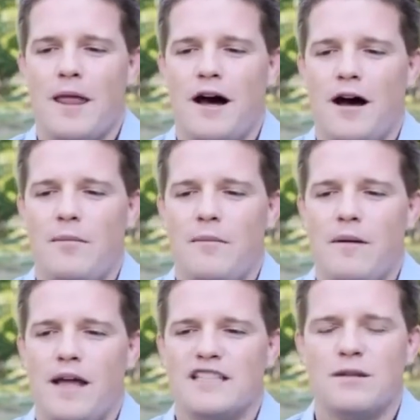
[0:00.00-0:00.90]

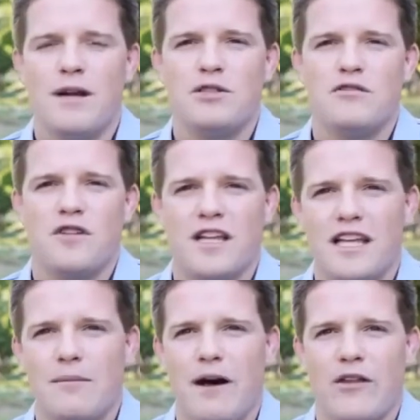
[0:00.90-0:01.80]
And sometimes you
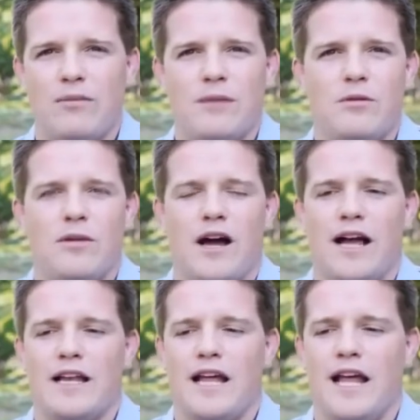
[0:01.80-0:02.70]
forget about the people
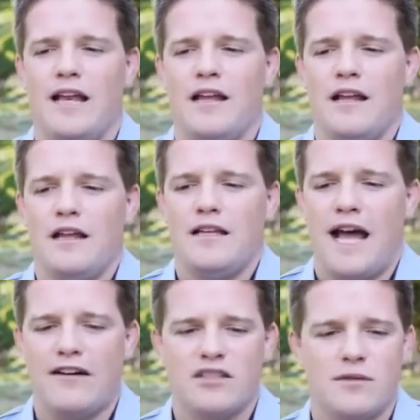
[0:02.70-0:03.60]
behind it, and to
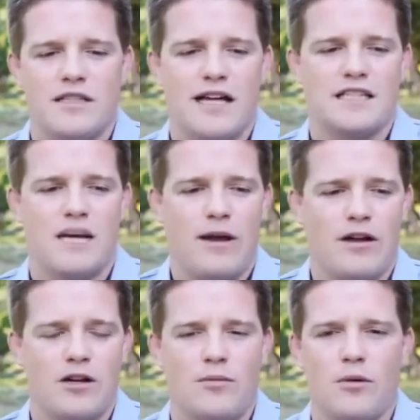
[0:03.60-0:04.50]
have some of these guys come
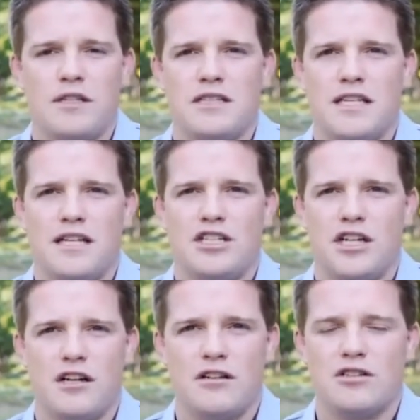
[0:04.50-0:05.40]
out here to Boise and
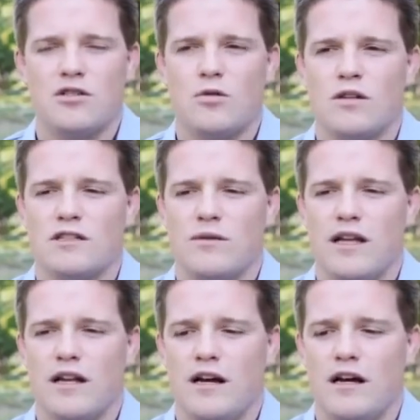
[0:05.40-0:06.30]
share their stories. We
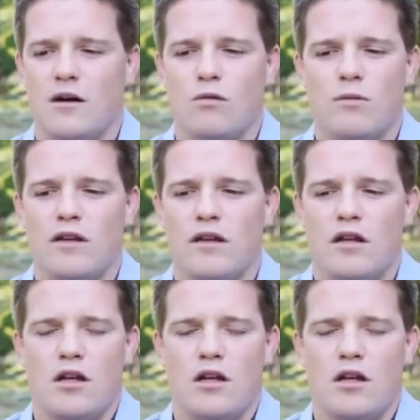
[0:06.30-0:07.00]
had a woman